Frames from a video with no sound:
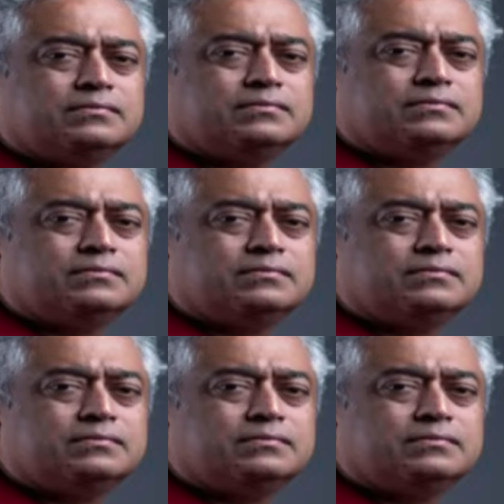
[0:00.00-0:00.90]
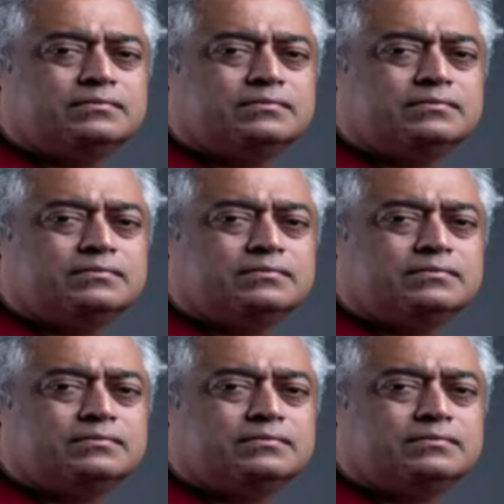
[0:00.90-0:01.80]

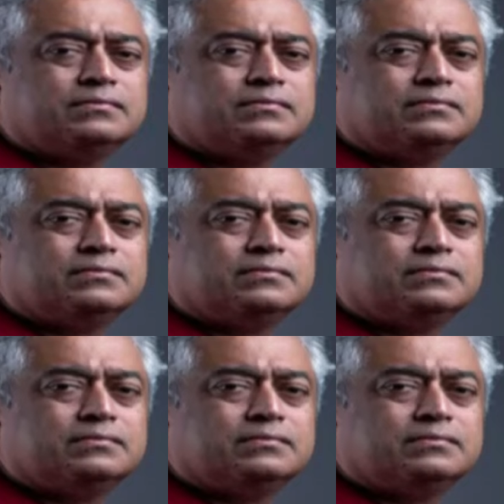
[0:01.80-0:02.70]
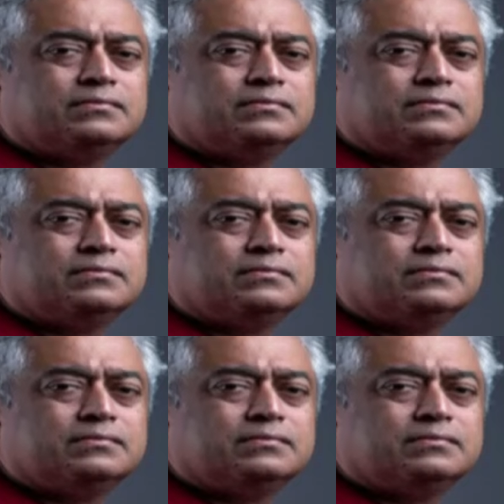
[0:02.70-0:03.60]

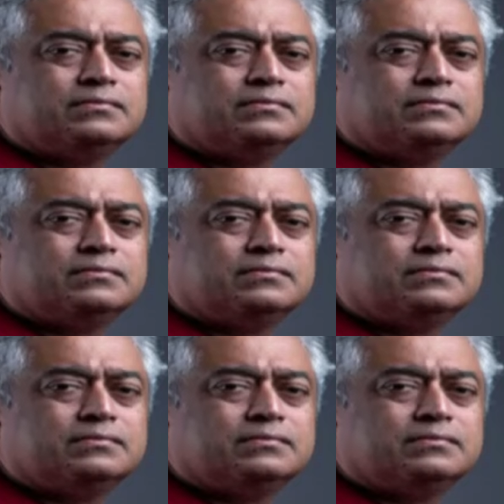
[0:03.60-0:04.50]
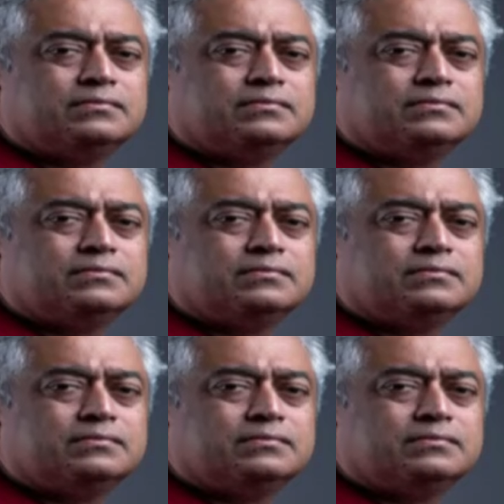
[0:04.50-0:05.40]

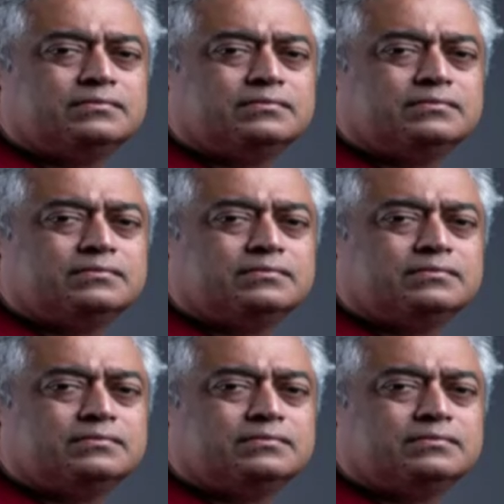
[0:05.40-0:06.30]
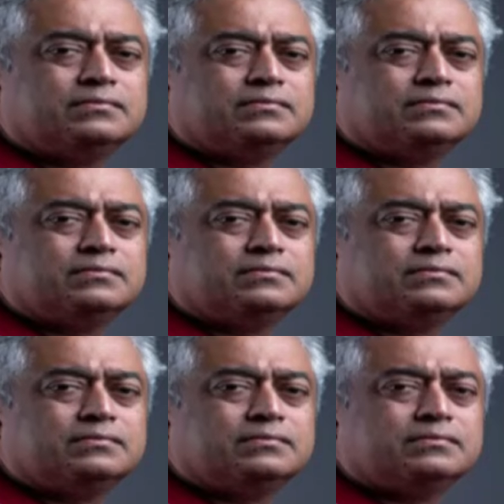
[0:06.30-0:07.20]

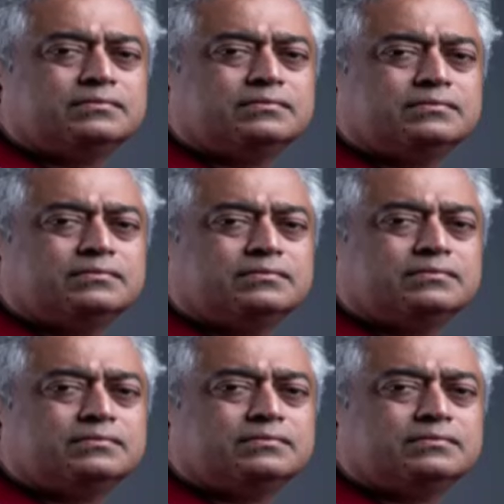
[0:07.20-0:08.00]
This person isn't speaking.